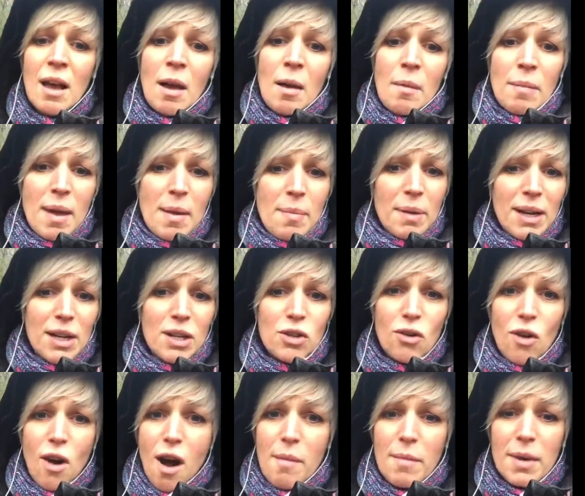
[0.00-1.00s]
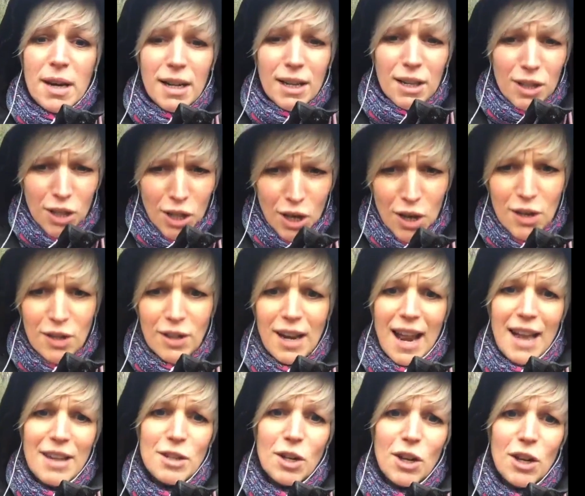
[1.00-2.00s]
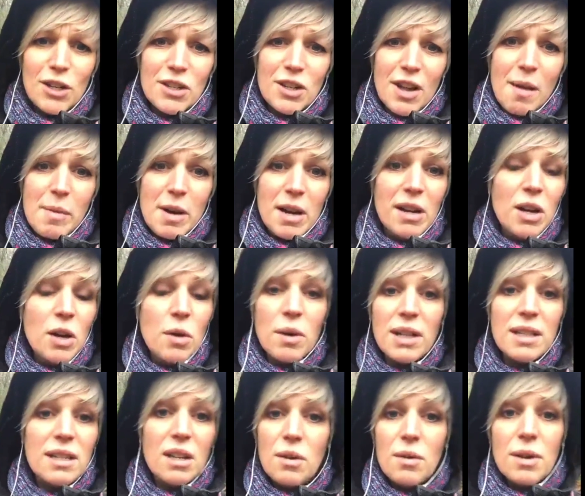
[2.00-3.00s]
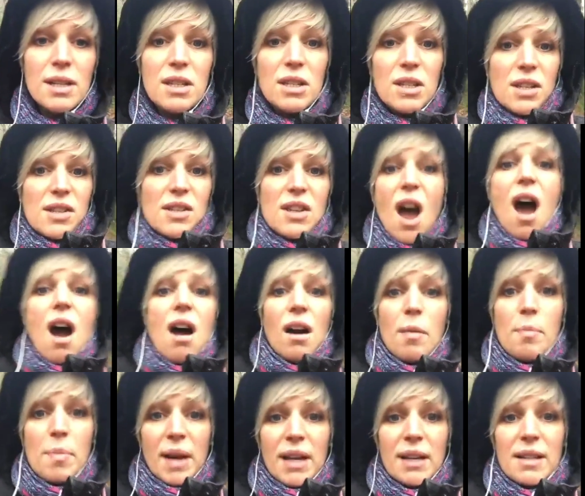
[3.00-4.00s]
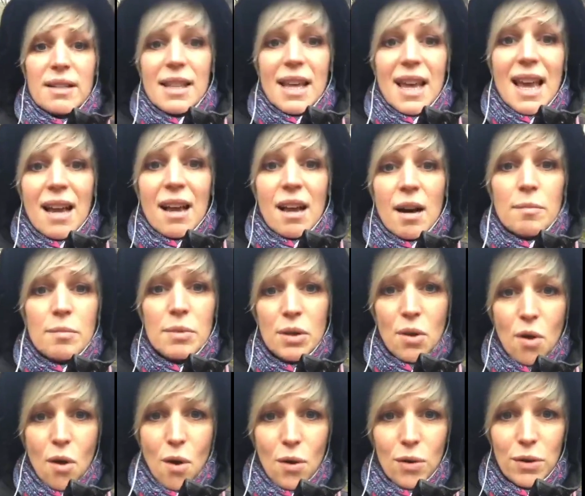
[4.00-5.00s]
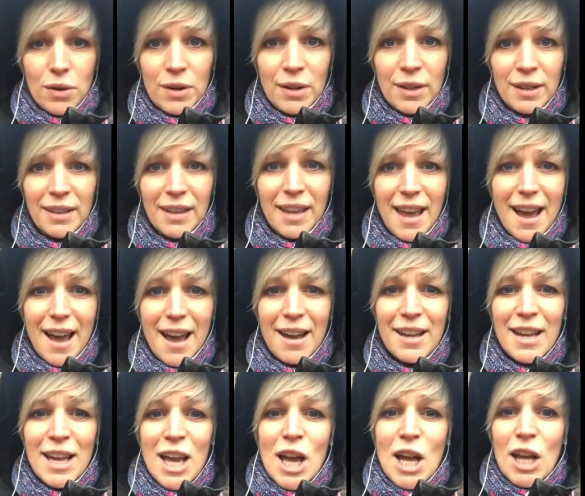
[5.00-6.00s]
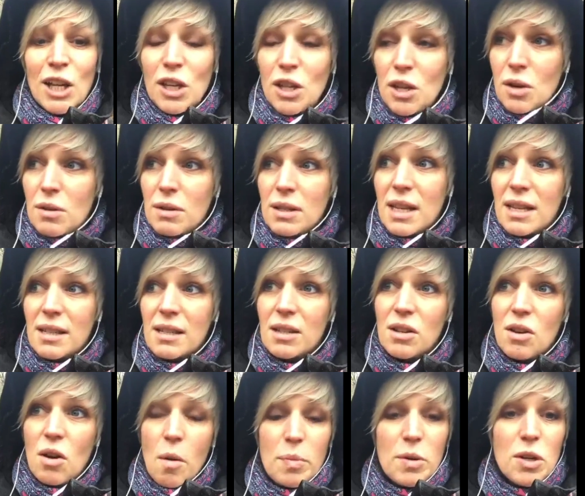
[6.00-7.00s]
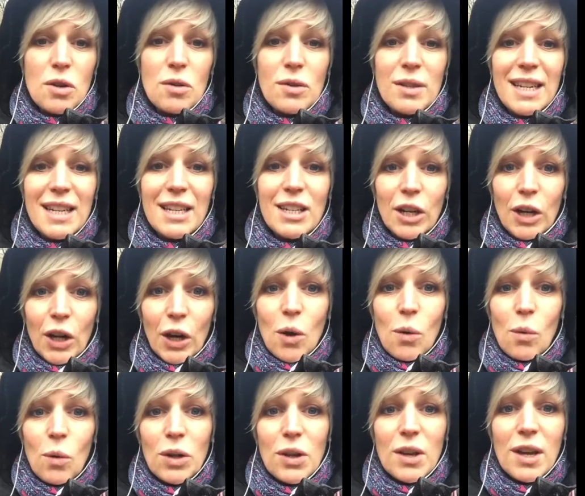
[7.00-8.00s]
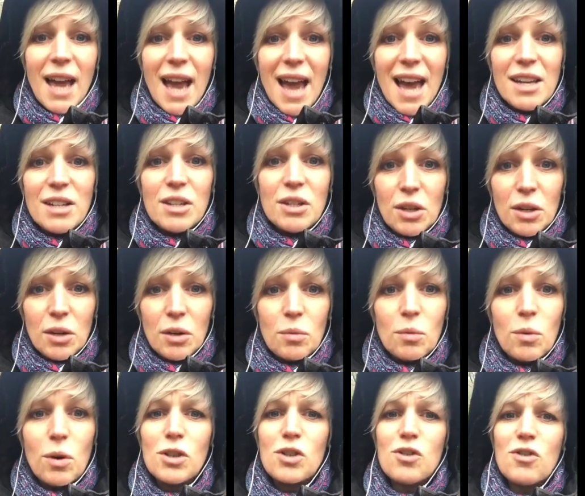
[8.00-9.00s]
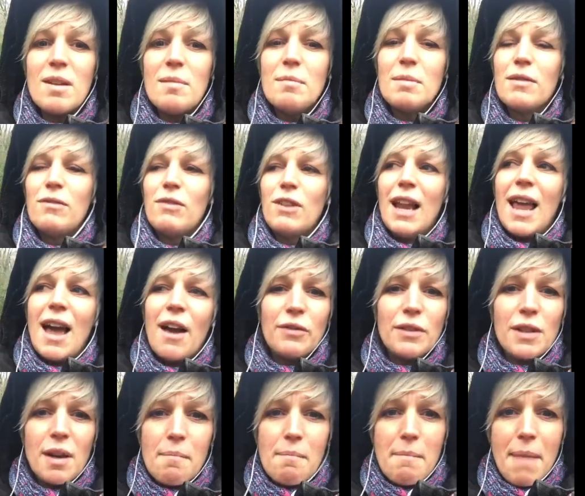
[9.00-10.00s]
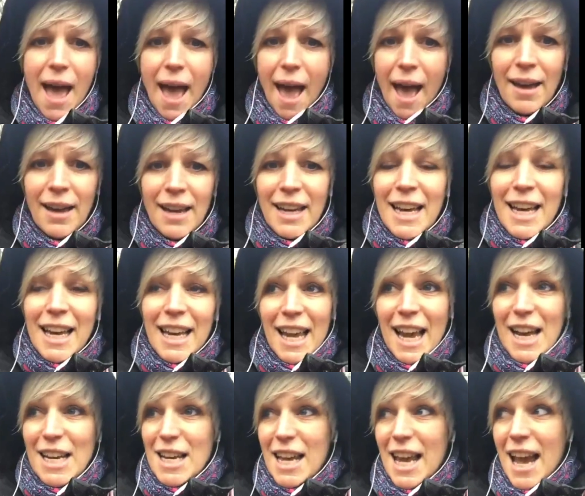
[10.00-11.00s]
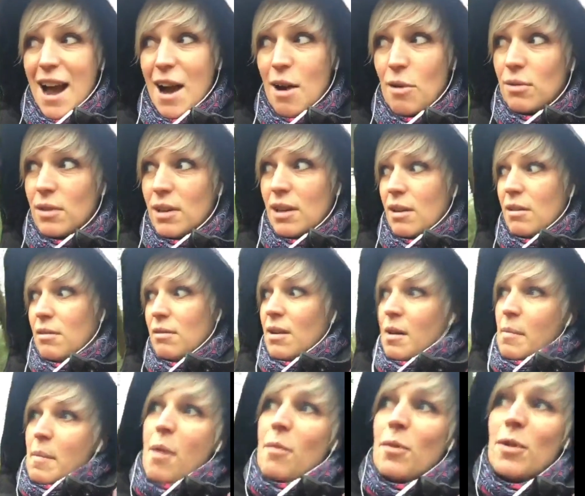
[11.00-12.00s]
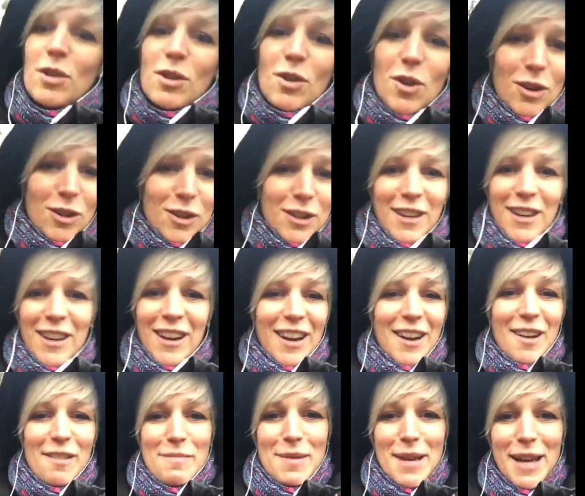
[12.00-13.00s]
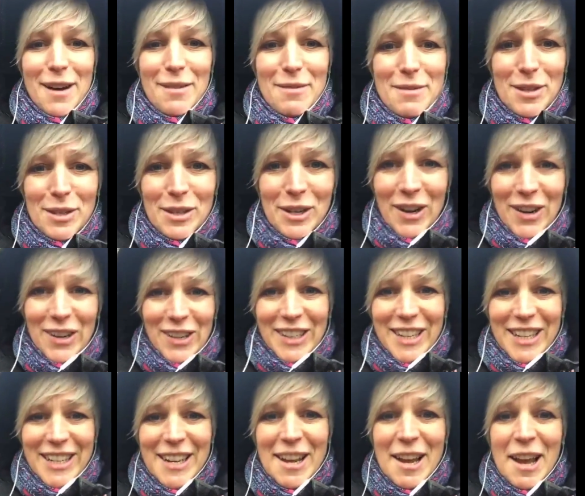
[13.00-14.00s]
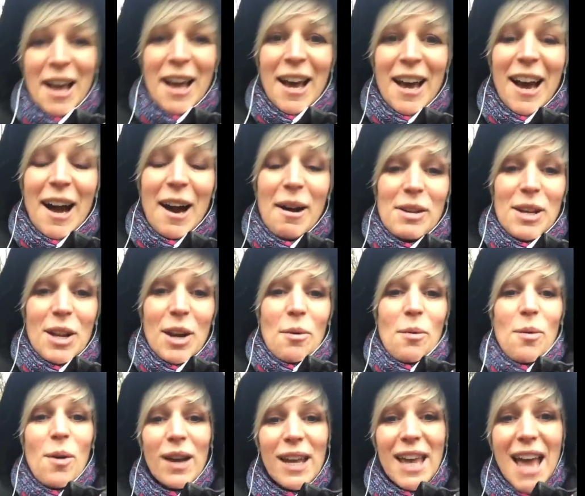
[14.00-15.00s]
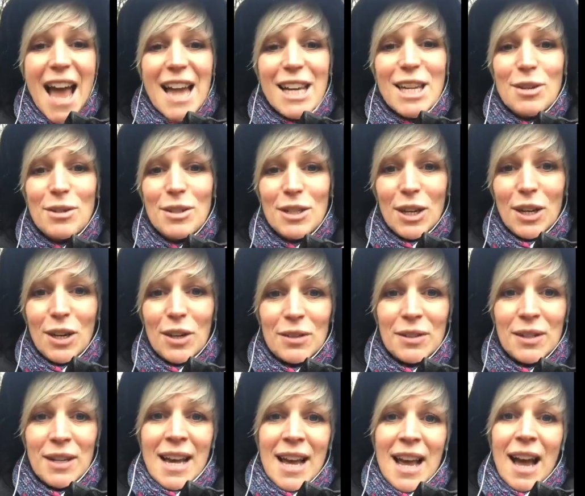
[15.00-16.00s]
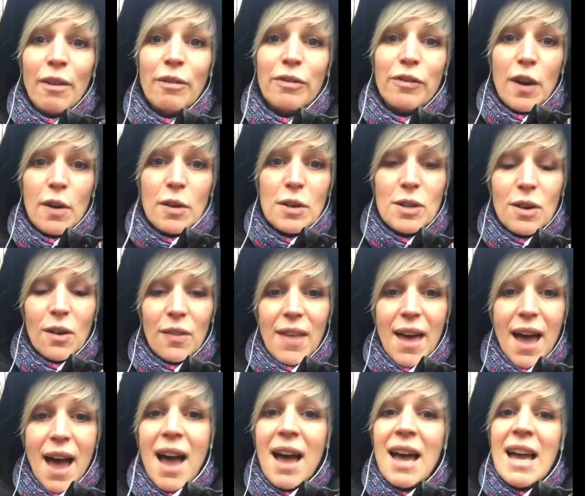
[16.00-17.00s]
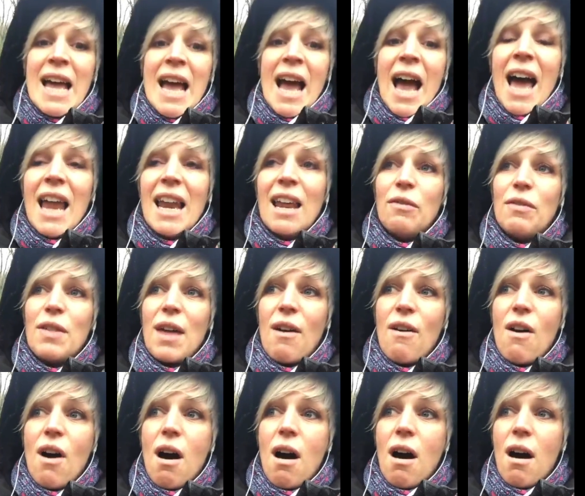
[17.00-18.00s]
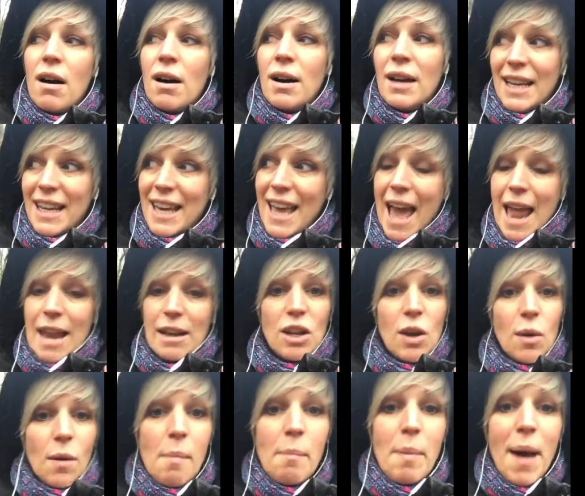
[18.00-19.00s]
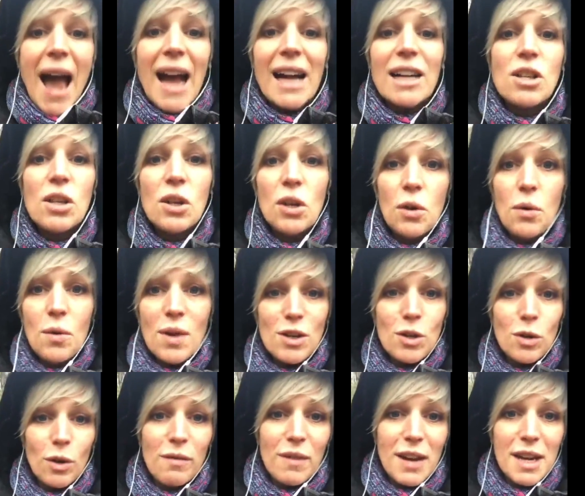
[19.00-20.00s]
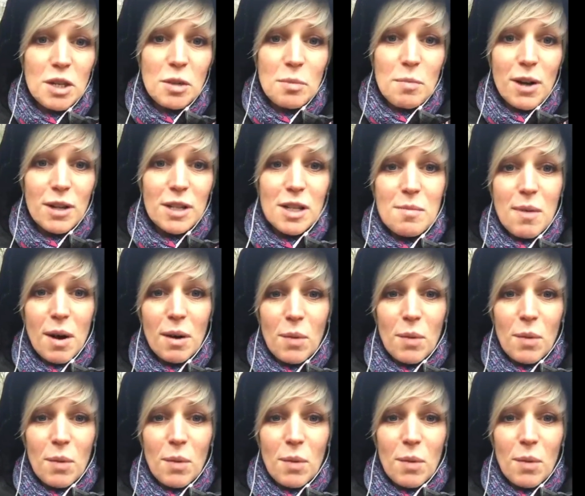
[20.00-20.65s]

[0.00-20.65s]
people in drama, glad you're good, Gemma, who are stuck because the income's gone. Yeah? Use this as an opportunity to look at what you can do. What dreams have you left unmet? Can you get out? I'm out with the dogs. I love being out with the dogs. What can you do? And focus on that. And if there are, again, going back to in Joint Venture Mastermind,